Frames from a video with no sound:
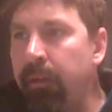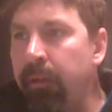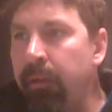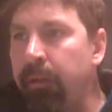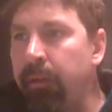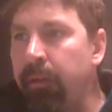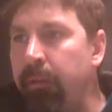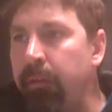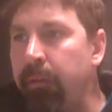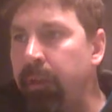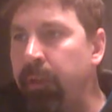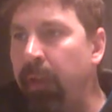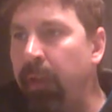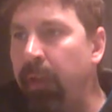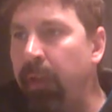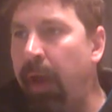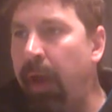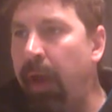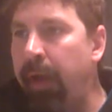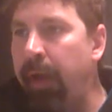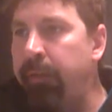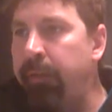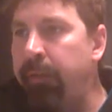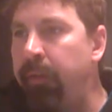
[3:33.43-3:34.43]
there was a
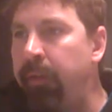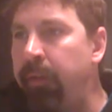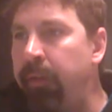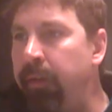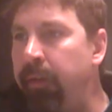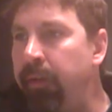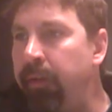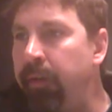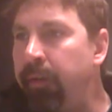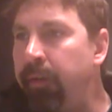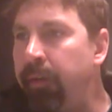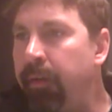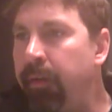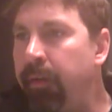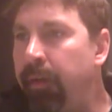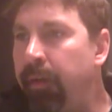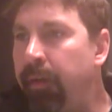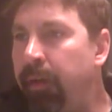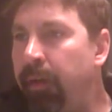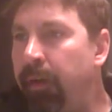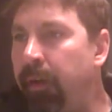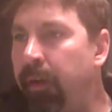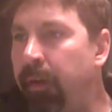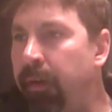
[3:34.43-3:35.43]
lot
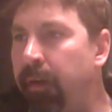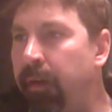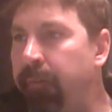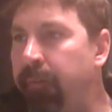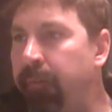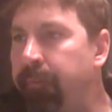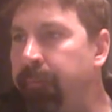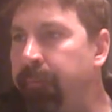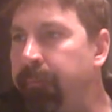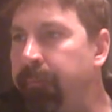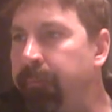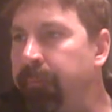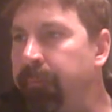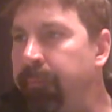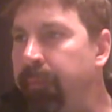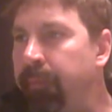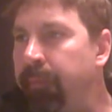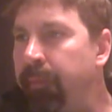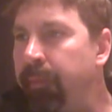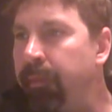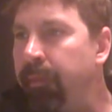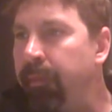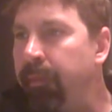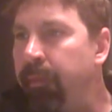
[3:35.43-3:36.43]
uh,
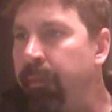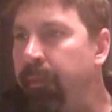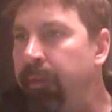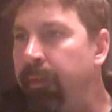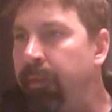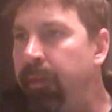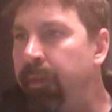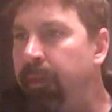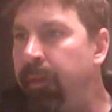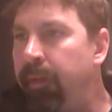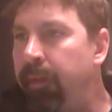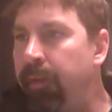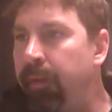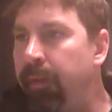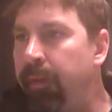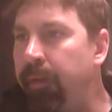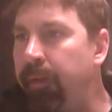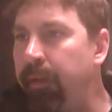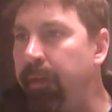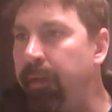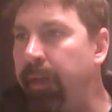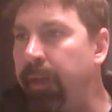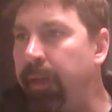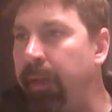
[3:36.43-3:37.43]

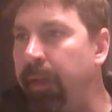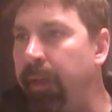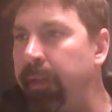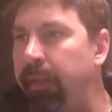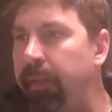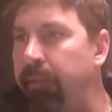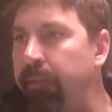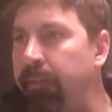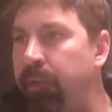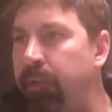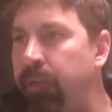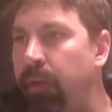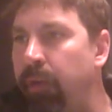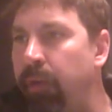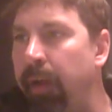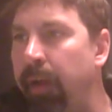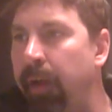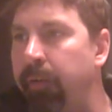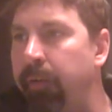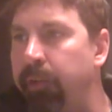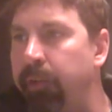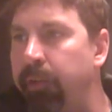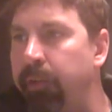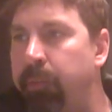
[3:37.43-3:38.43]
that Kennedy was
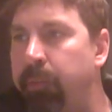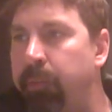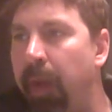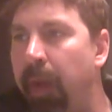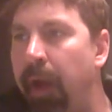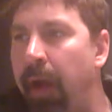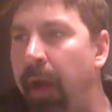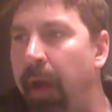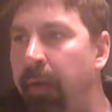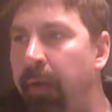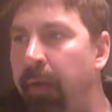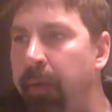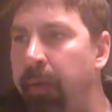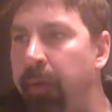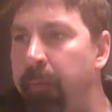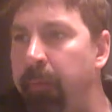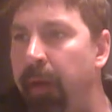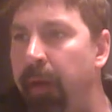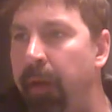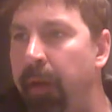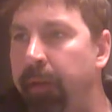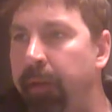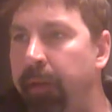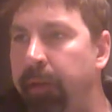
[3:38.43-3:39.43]
trying to inspire in
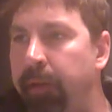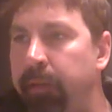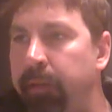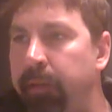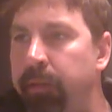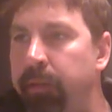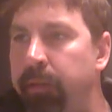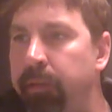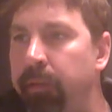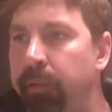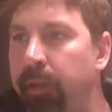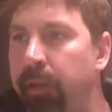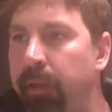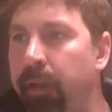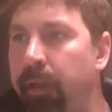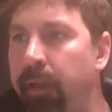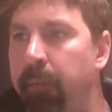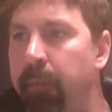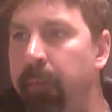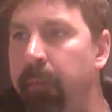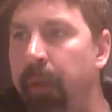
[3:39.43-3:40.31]
Americans. He